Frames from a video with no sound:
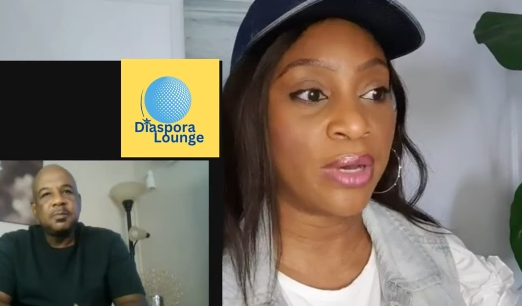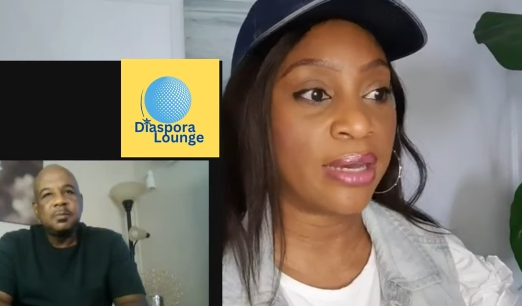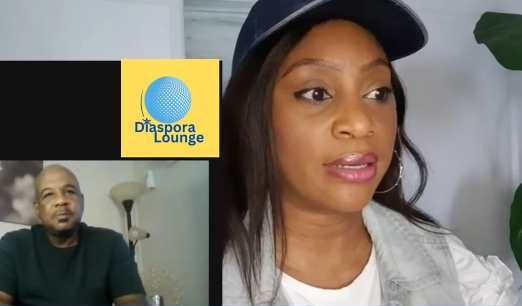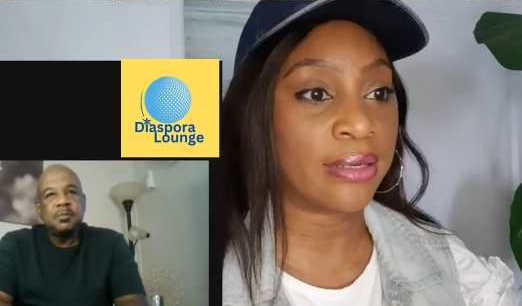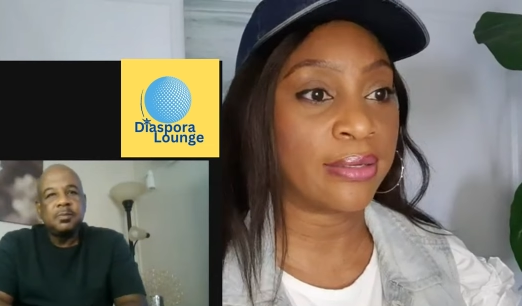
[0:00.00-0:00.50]

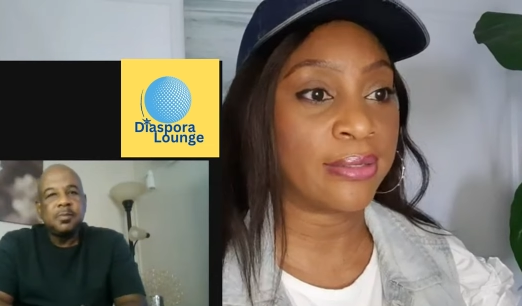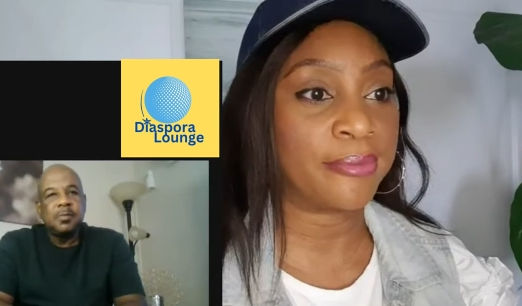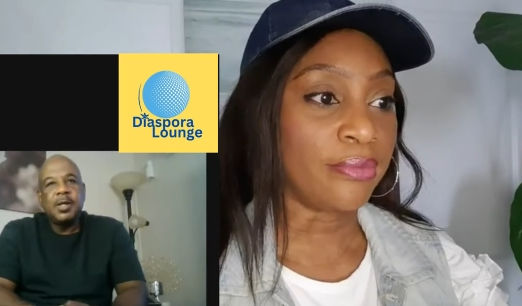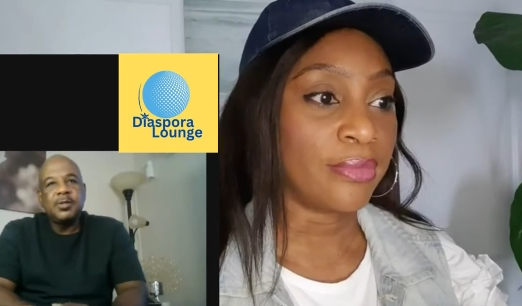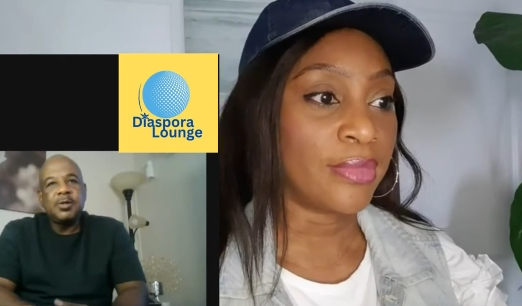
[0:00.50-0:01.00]
Speaker 1: Aki.
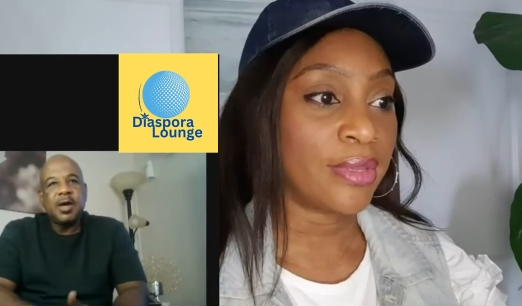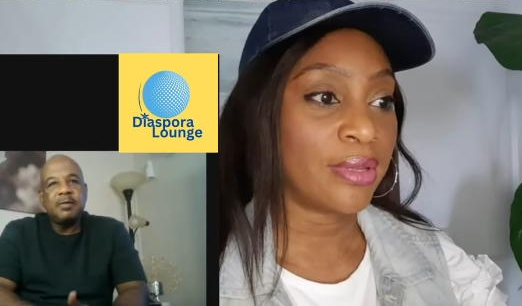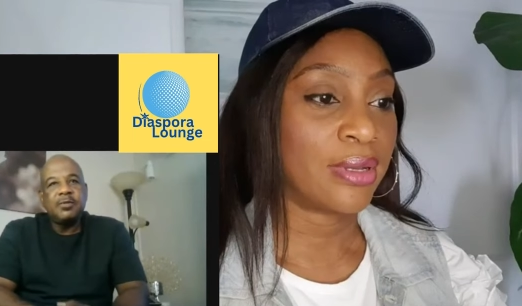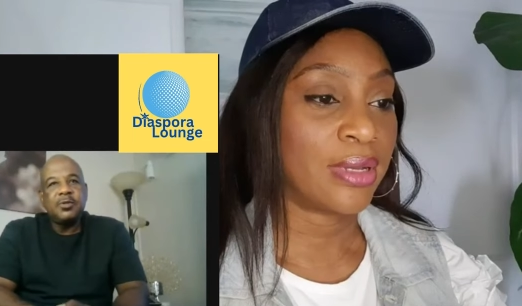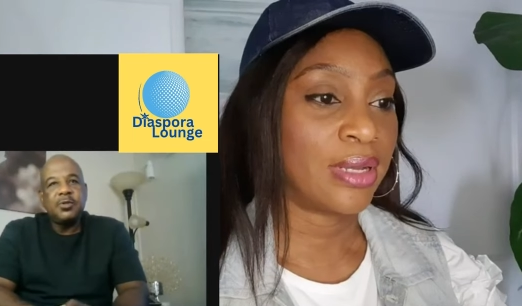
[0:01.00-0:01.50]
Speaker 2: Nice
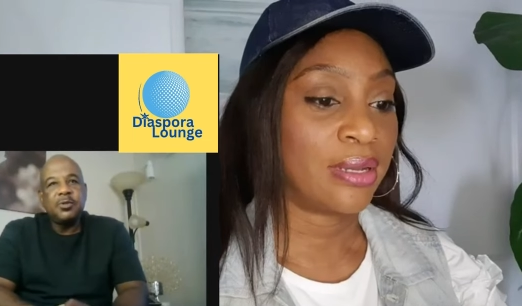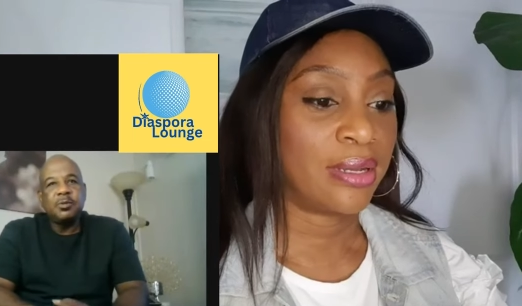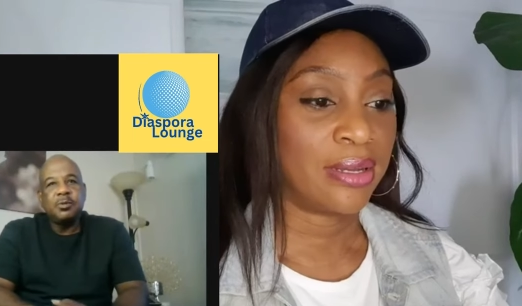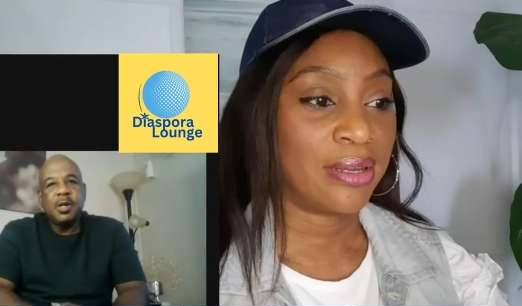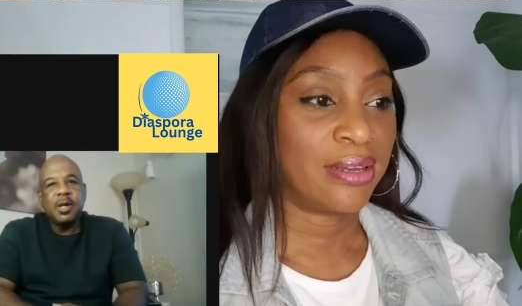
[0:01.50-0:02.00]
to have you
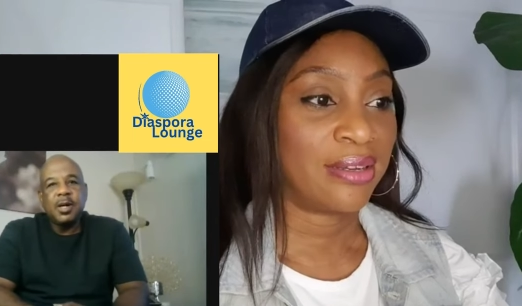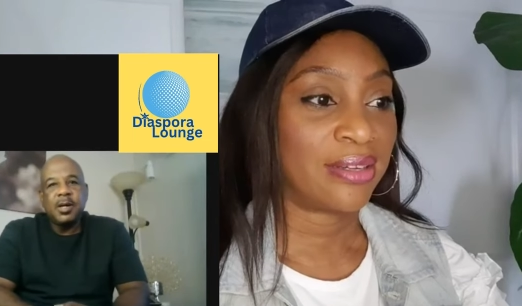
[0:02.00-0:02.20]
too.